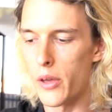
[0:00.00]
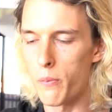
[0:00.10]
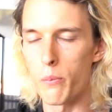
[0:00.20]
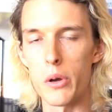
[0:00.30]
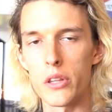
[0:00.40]

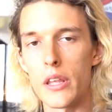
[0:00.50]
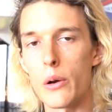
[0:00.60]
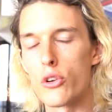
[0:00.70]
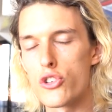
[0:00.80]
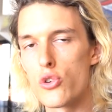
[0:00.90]
them, but they
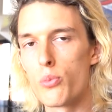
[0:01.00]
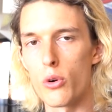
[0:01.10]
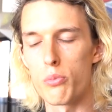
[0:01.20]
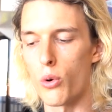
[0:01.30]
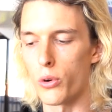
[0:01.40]
are
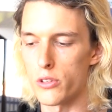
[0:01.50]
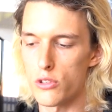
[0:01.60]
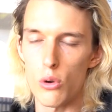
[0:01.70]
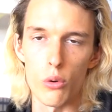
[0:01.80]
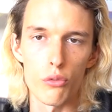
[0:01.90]
super important.
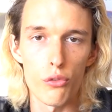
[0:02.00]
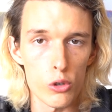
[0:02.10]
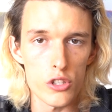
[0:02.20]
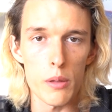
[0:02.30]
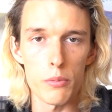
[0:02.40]
So,
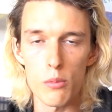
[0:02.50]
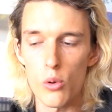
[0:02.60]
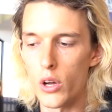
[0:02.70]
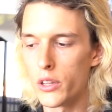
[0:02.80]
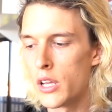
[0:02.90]
first step number
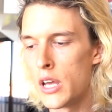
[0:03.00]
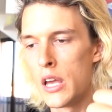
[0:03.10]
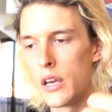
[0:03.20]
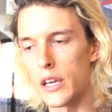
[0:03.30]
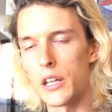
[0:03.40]
one,
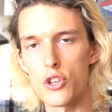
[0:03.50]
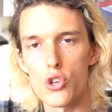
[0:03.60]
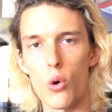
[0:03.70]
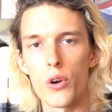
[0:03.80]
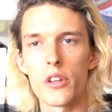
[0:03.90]
get a
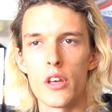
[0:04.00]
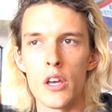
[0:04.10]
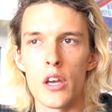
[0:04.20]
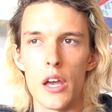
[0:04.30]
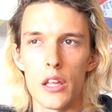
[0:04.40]
short
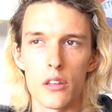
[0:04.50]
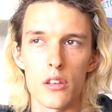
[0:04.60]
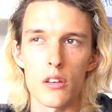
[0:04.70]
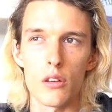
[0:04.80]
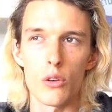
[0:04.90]
and
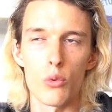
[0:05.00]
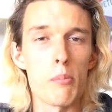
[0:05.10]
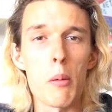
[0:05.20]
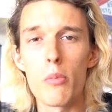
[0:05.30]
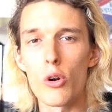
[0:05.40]

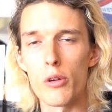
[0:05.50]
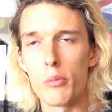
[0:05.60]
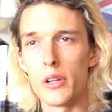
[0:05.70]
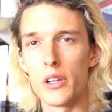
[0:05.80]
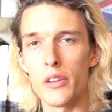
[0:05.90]

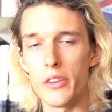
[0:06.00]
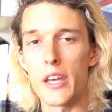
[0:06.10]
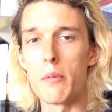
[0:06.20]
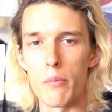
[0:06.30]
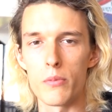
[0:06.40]
rememberable
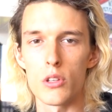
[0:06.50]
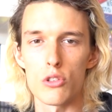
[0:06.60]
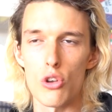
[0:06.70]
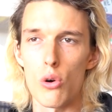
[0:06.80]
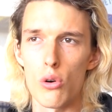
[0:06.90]
name.
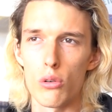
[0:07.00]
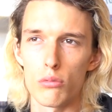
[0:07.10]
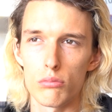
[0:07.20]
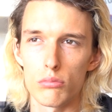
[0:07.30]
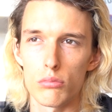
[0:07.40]
So,
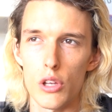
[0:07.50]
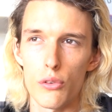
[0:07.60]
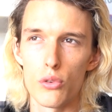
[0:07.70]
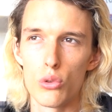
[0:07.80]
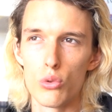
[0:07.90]

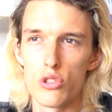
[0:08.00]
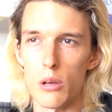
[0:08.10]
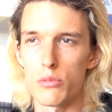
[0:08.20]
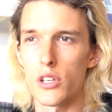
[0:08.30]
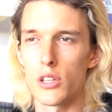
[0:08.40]
if you do
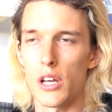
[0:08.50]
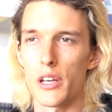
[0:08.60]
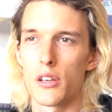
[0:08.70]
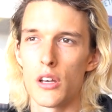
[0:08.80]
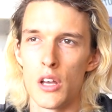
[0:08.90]
something
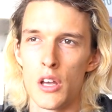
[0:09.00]
like